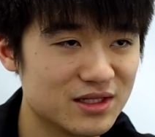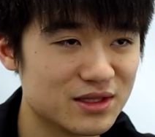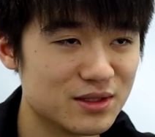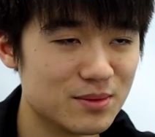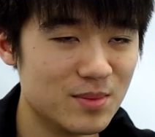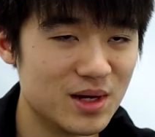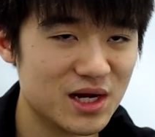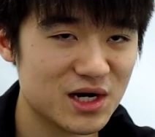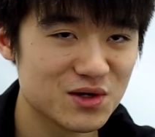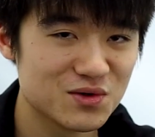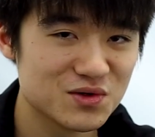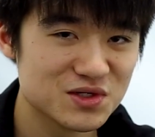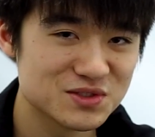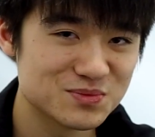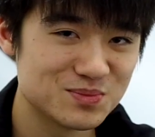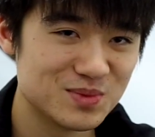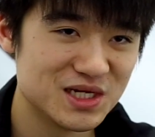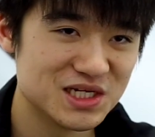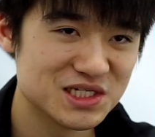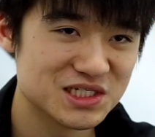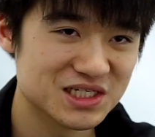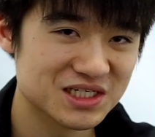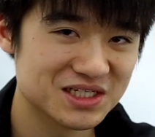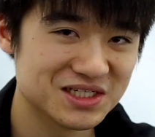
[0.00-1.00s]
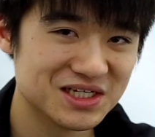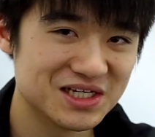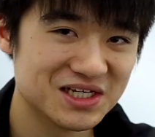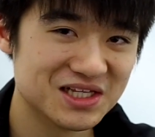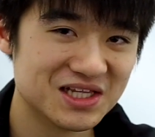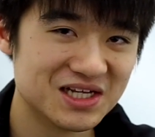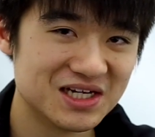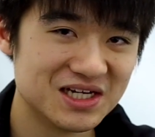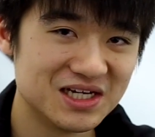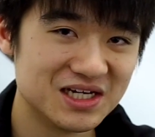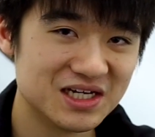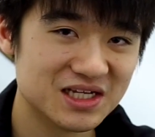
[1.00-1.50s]
The meta was basically
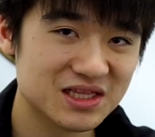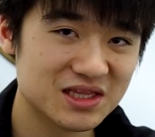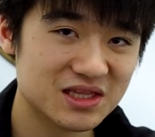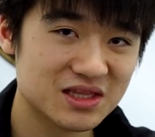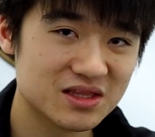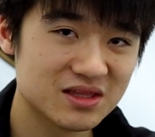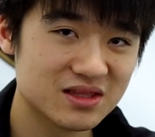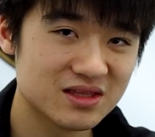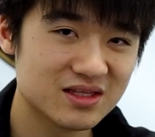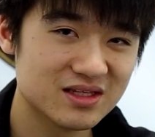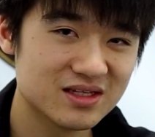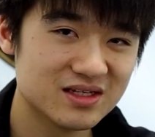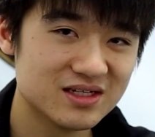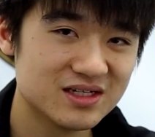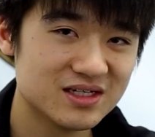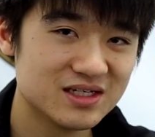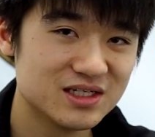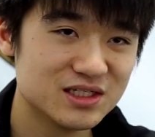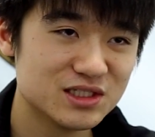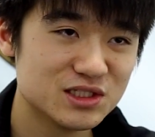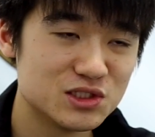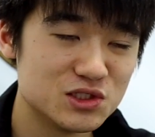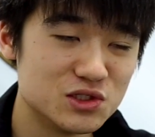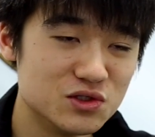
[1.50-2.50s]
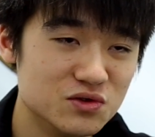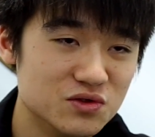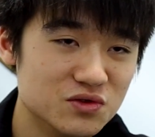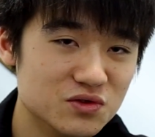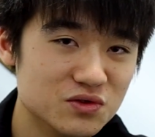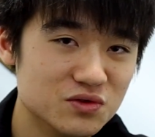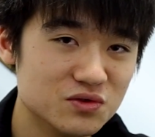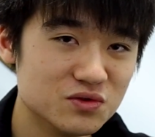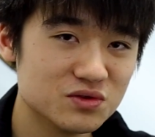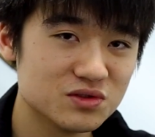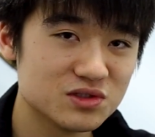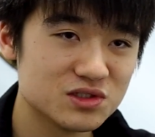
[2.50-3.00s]
like
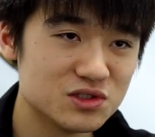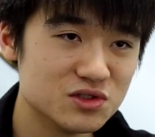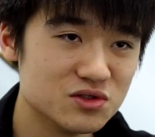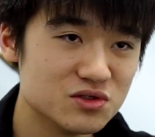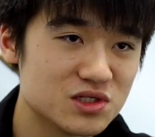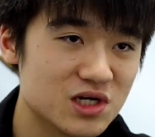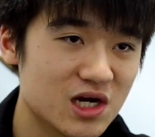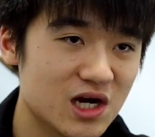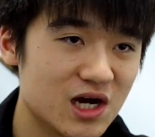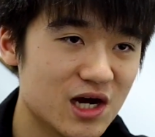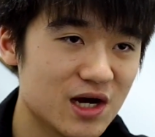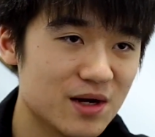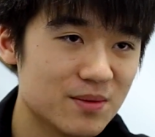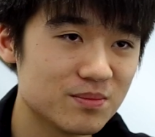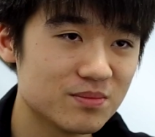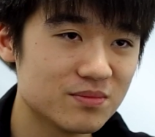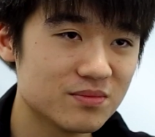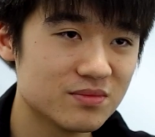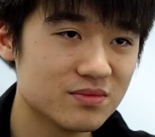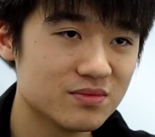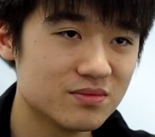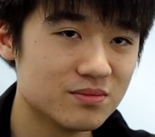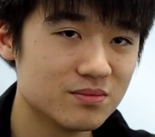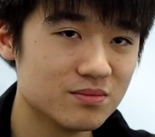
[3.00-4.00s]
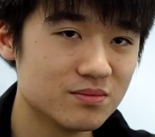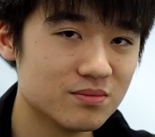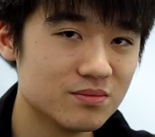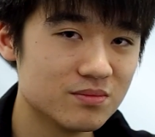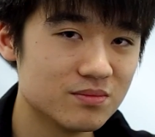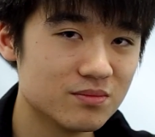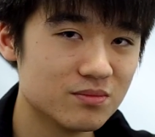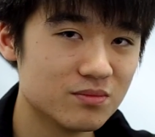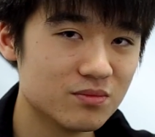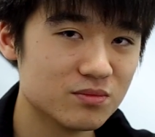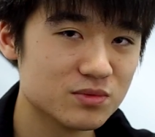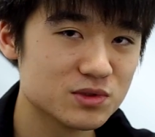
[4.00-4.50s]
two top,
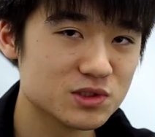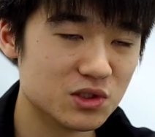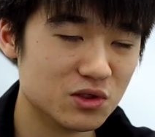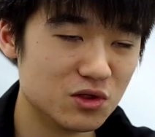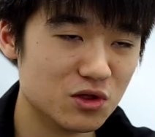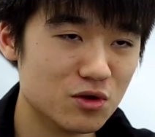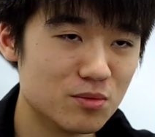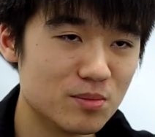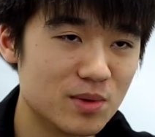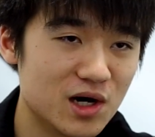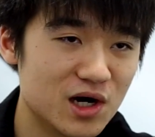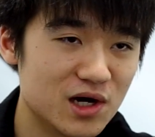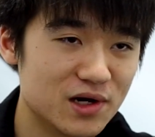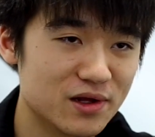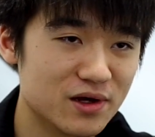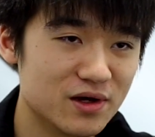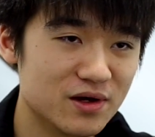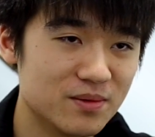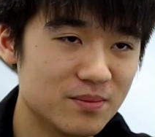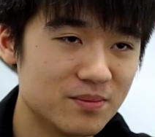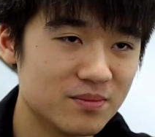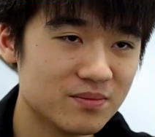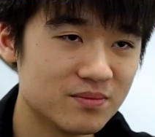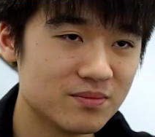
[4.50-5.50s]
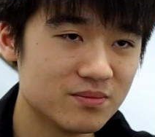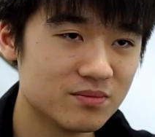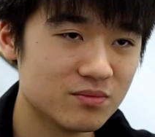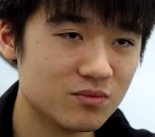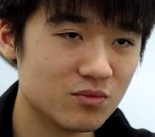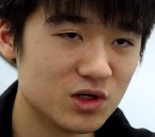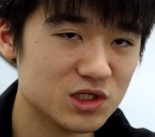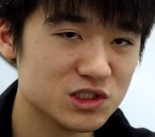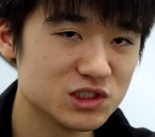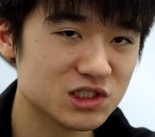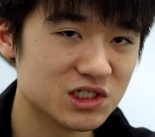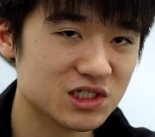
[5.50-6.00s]
solo bottom,
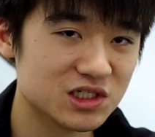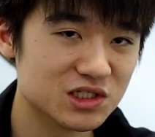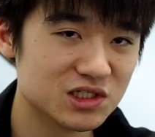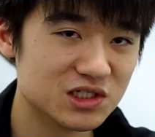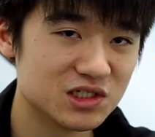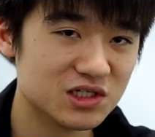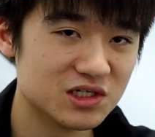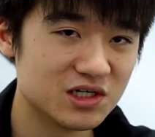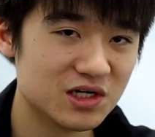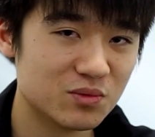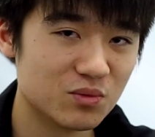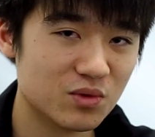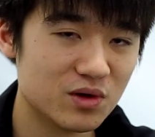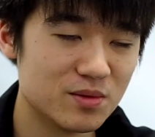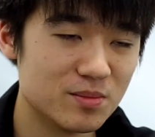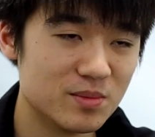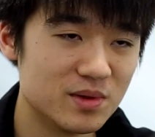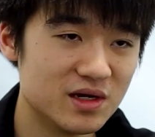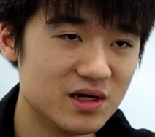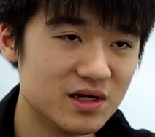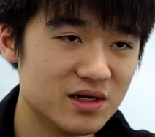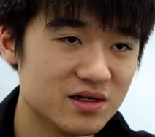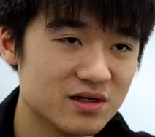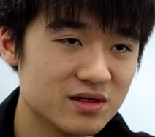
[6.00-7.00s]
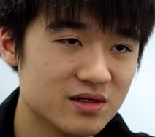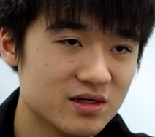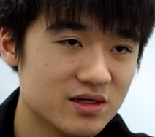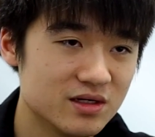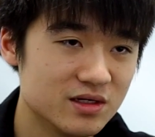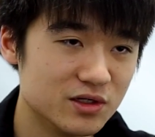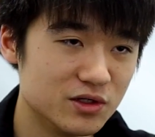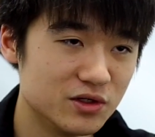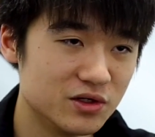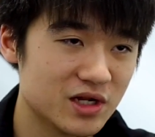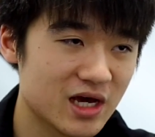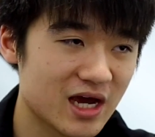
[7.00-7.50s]
one jungler and one mid.
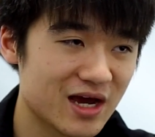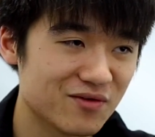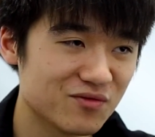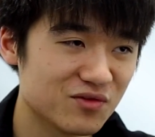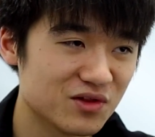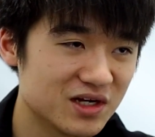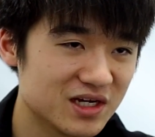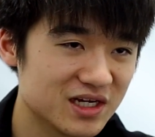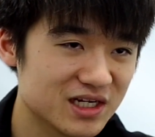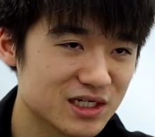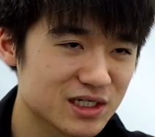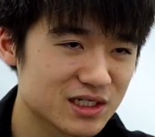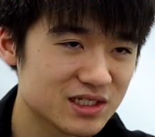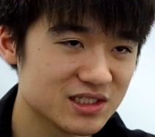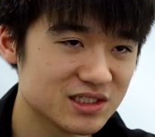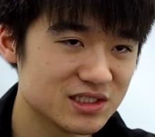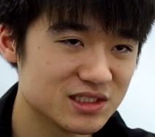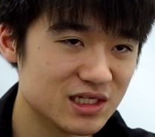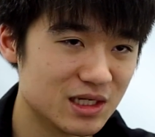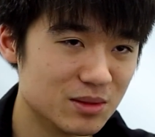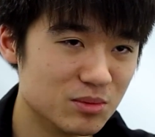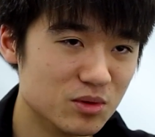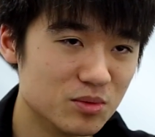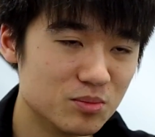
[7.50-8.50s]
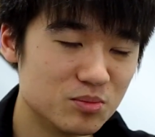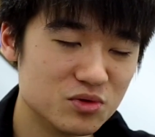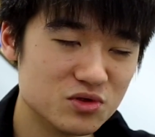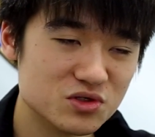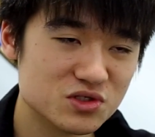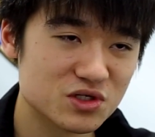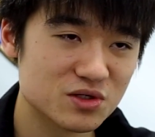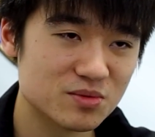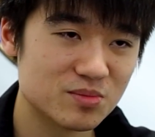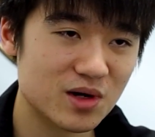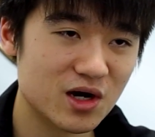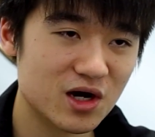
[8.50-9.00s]
You'd have like double
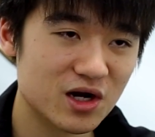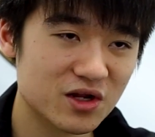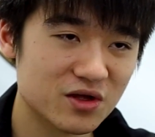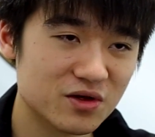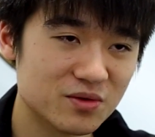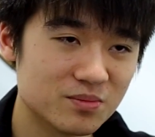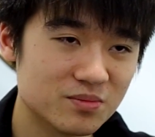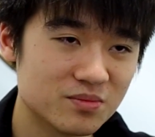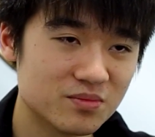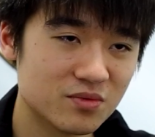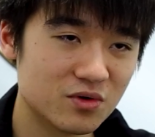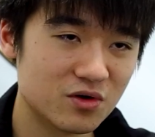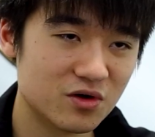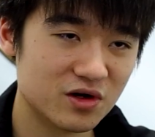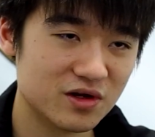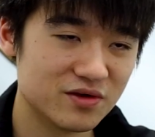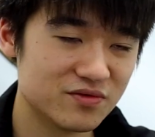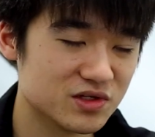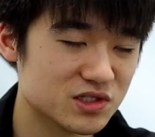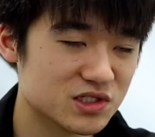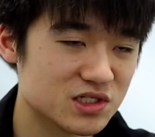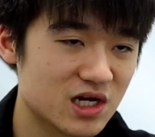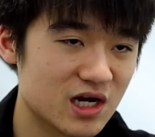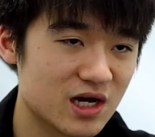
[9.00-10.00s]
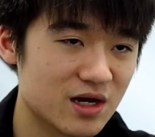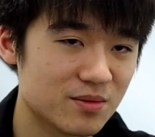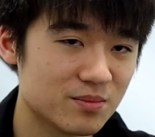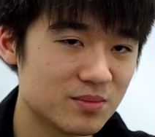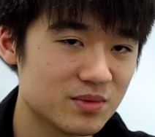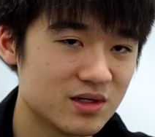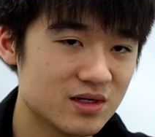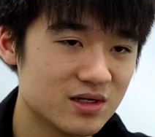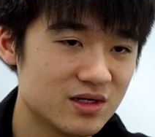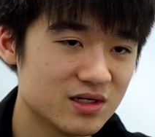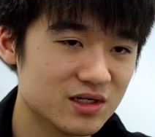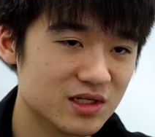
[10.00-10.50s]
bruiser bottom or even top,
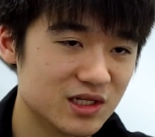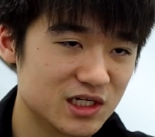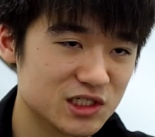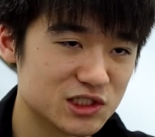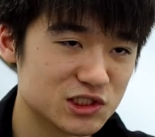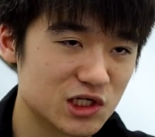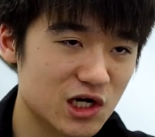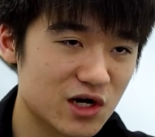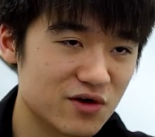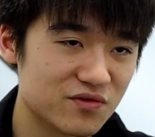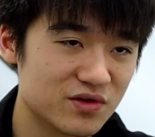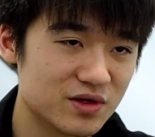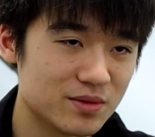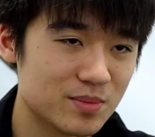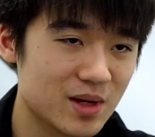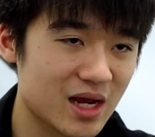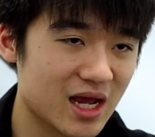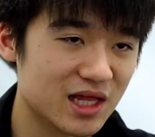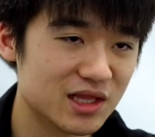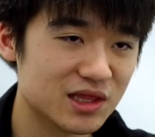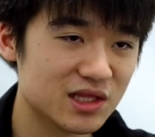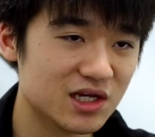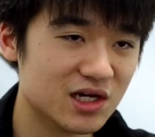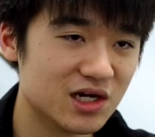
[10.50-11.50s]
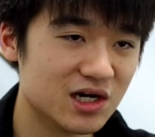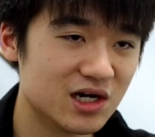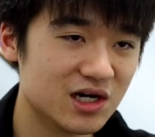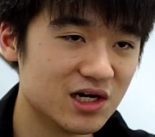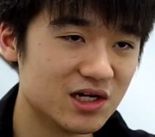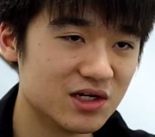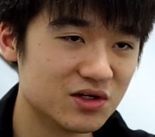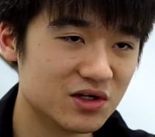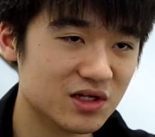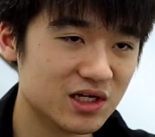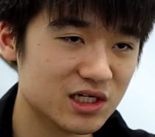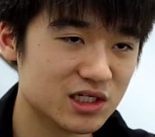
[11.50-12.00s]
like Jarvan
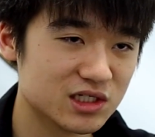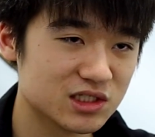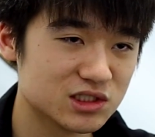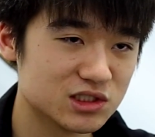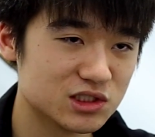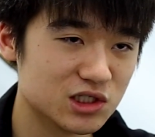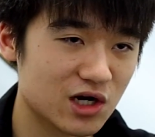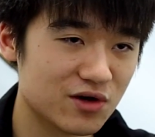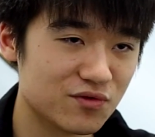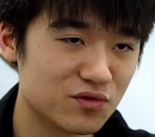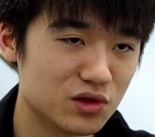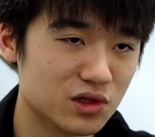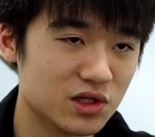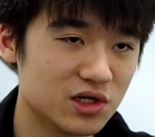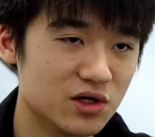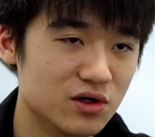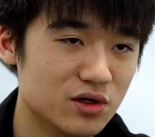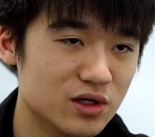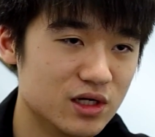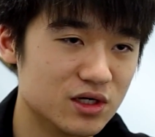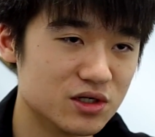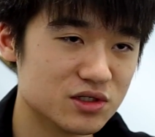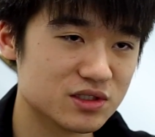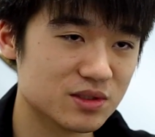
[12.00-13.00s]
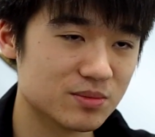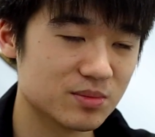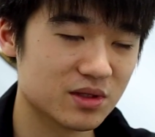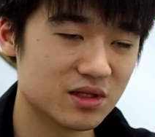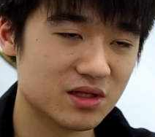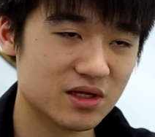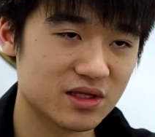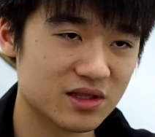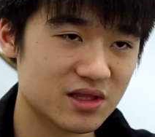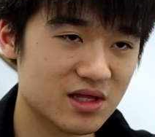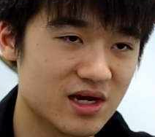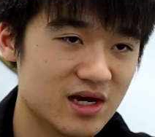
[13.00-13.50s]
Pantheon or like Jarvan Leona or something
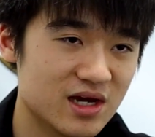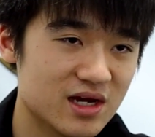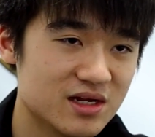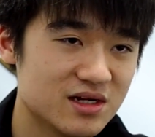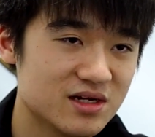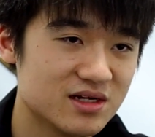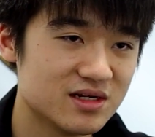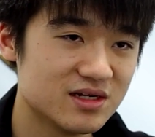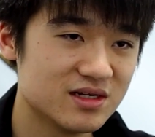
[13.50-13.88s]
like that.